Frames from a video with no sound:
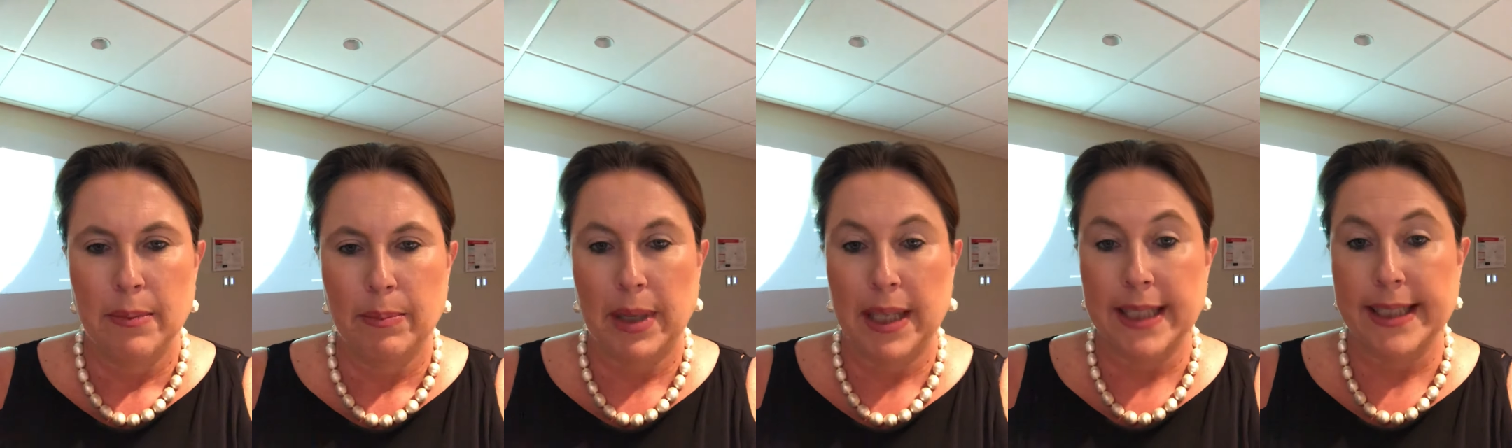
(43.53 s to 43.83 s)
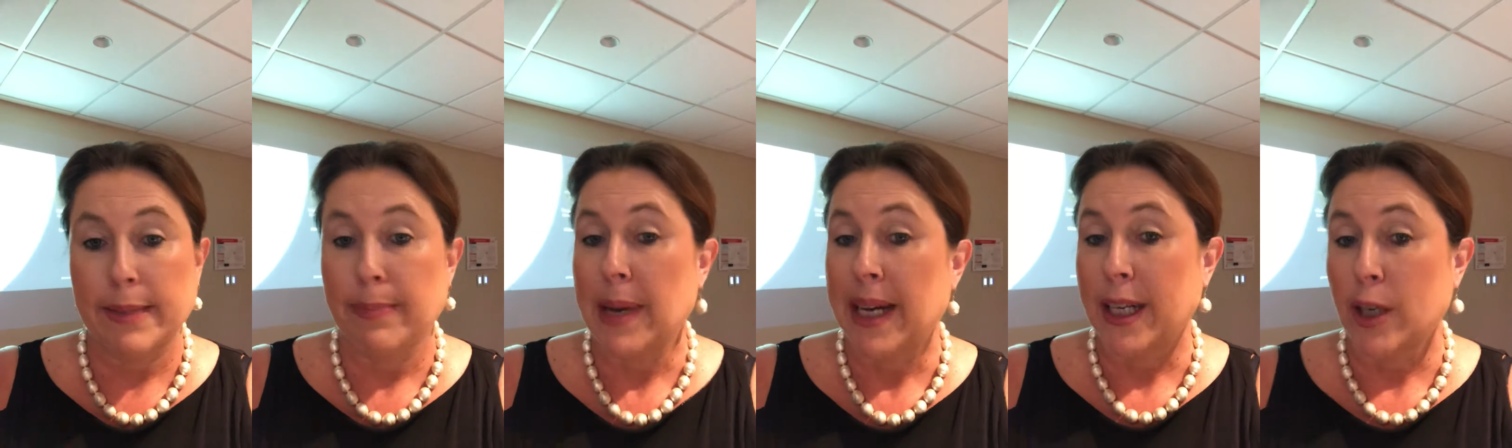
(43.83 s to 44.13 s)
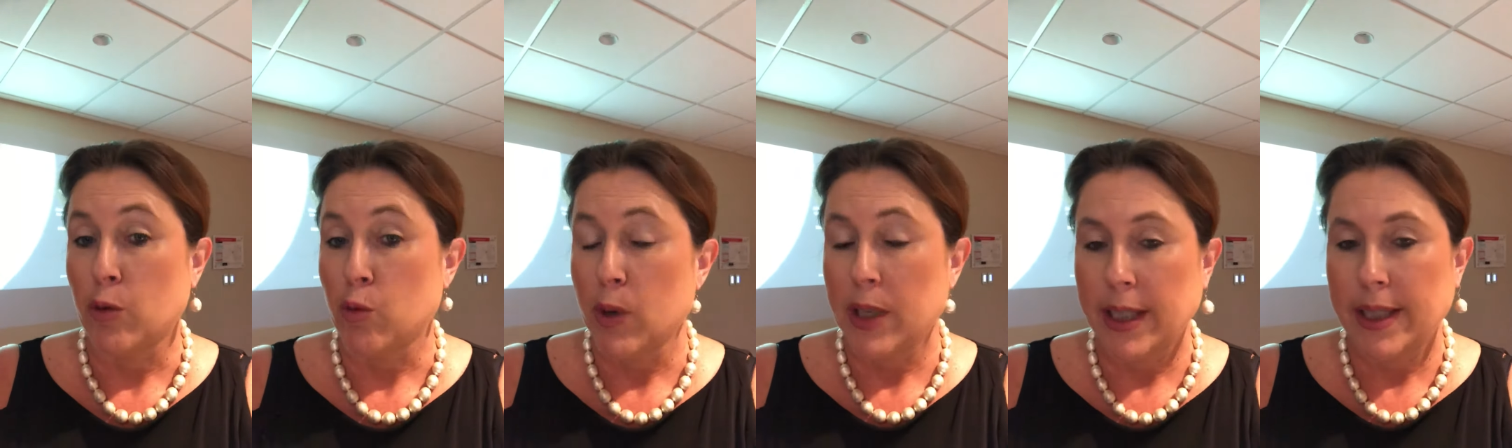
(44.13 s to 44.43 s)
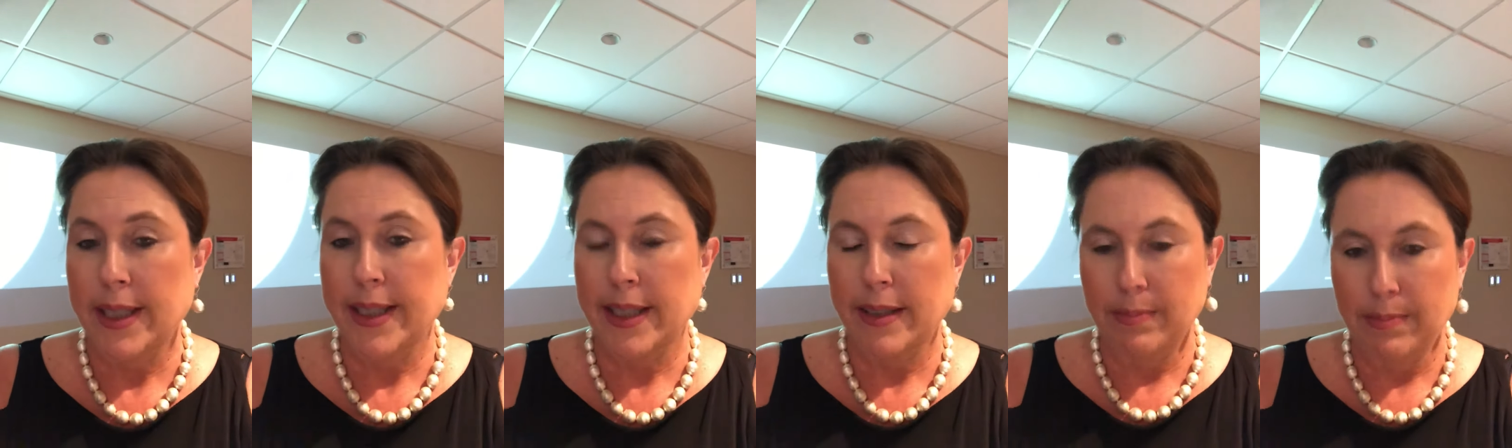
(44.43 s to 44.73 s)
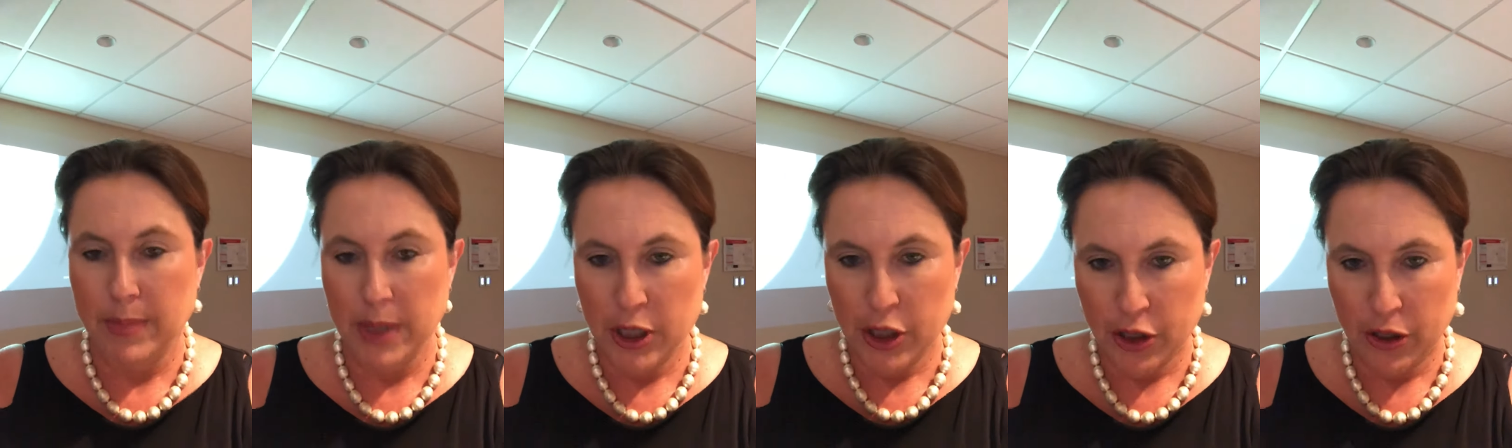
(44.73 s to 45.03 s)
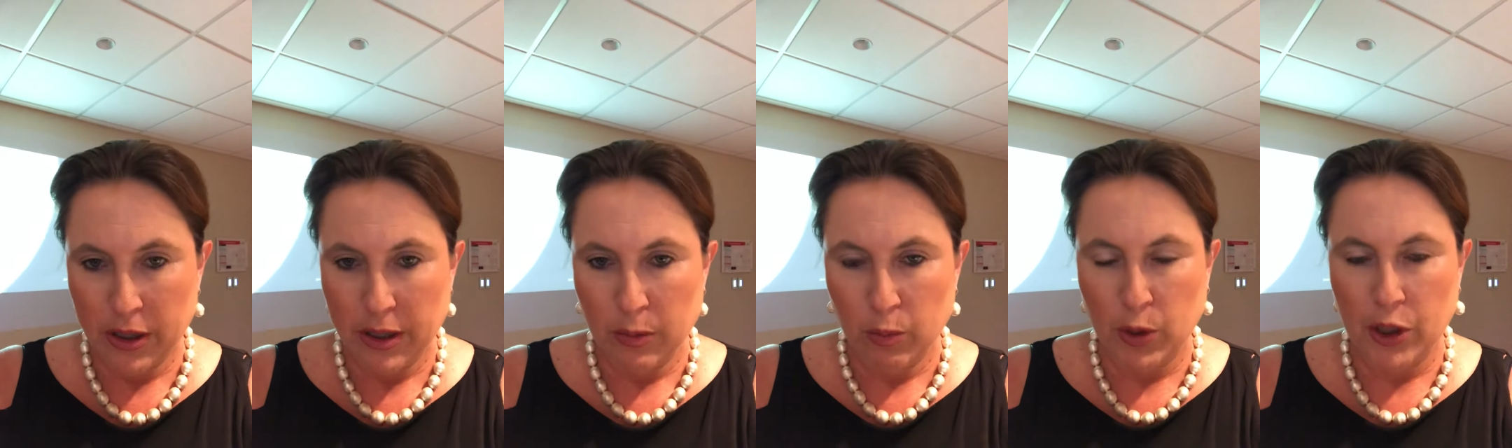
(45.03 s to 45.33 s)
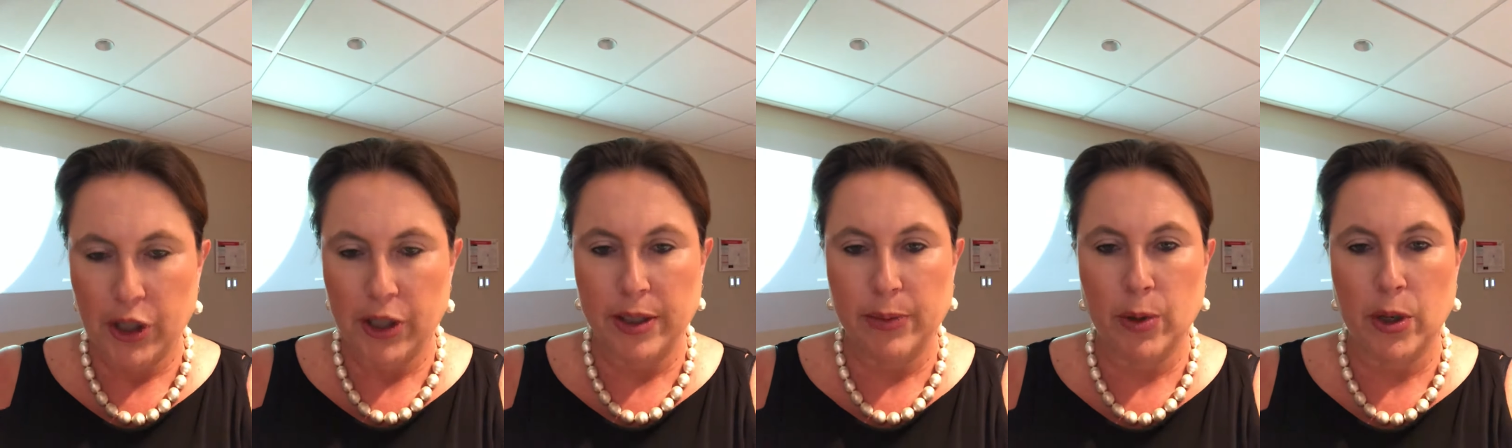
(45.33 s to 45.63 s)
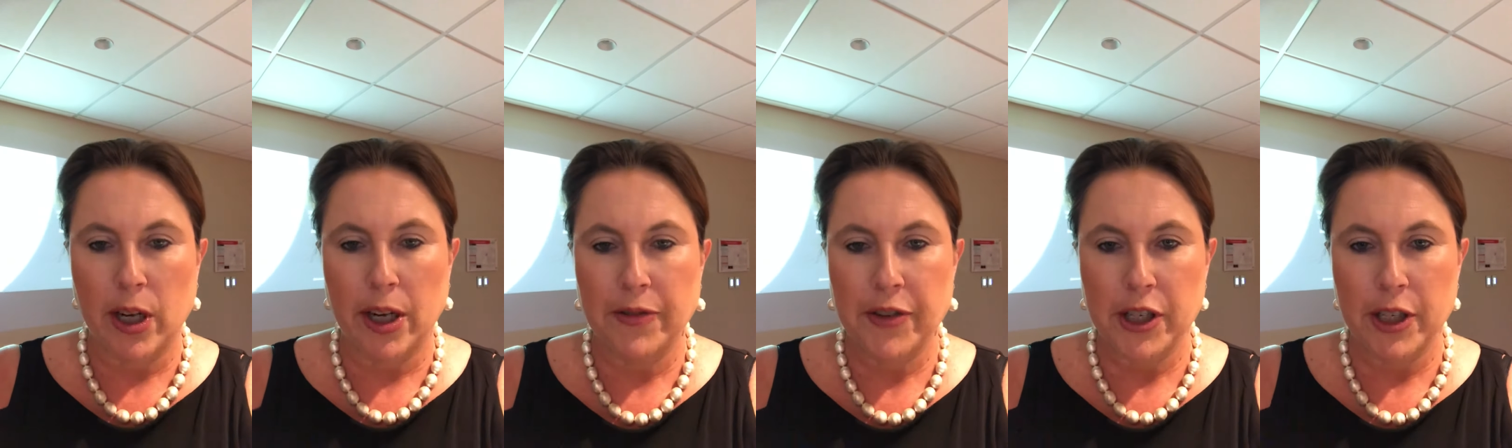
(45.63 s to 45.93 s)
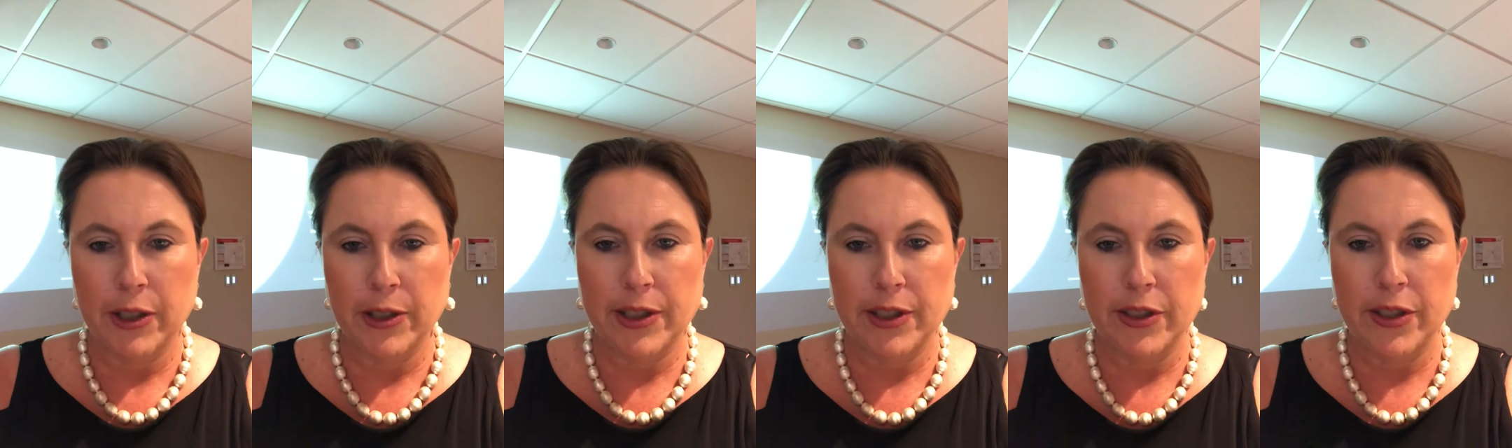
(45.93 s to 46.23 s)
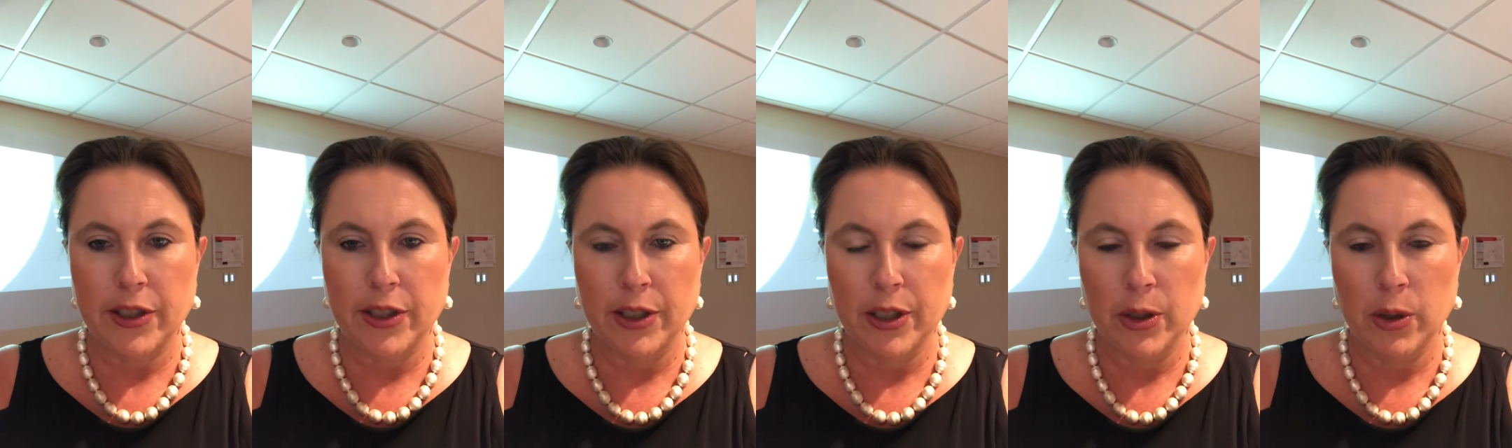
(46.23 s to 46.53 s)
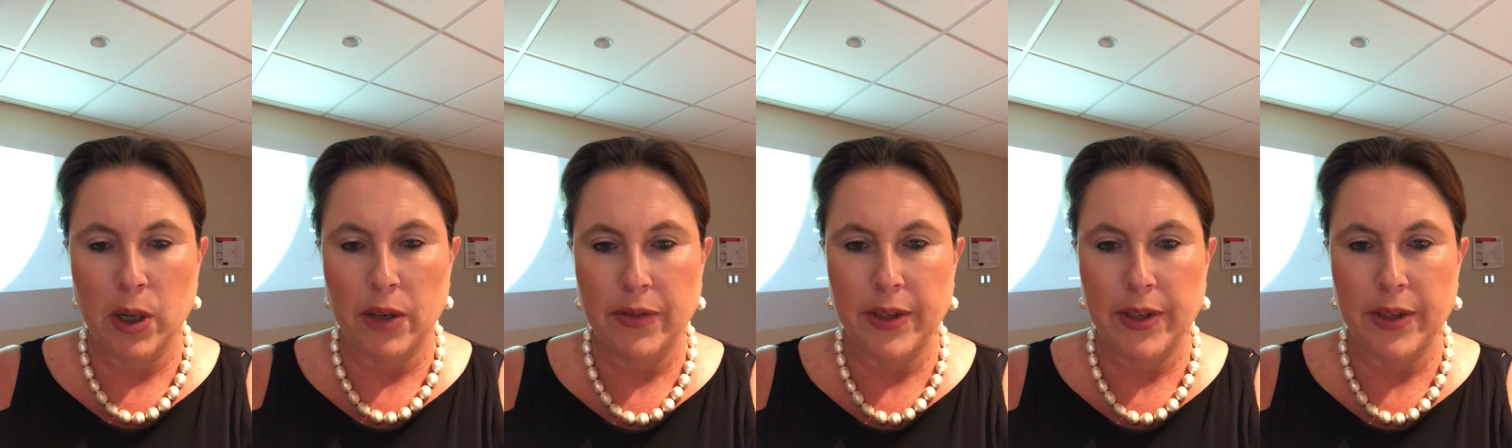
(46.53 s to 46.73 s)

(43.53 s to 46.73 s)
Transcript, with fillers: plus make a written submission, which is what I've chosen to do.